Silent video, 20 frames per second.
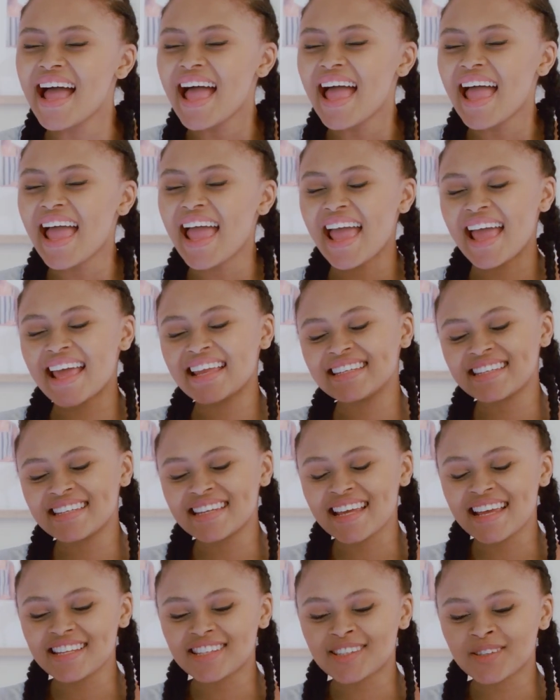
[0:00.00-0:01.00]
And
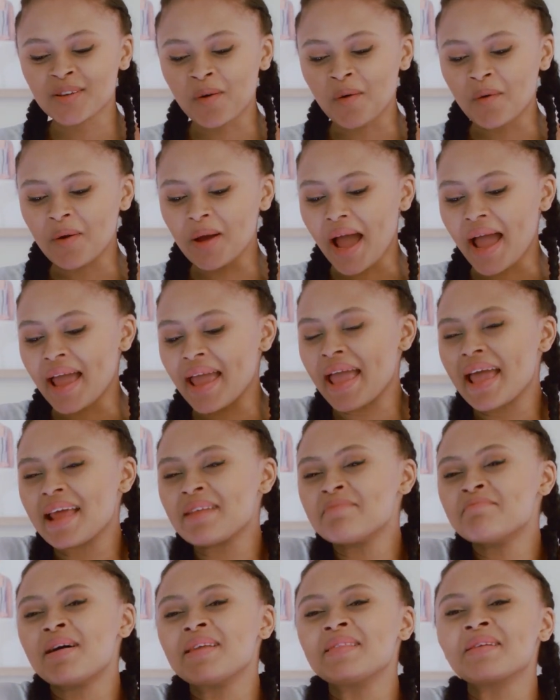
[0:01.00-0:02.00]
so I had
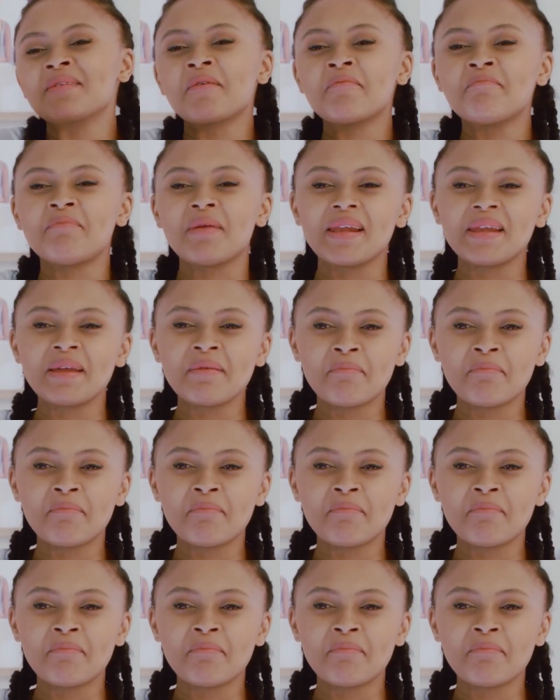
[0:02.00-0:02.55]
my little belly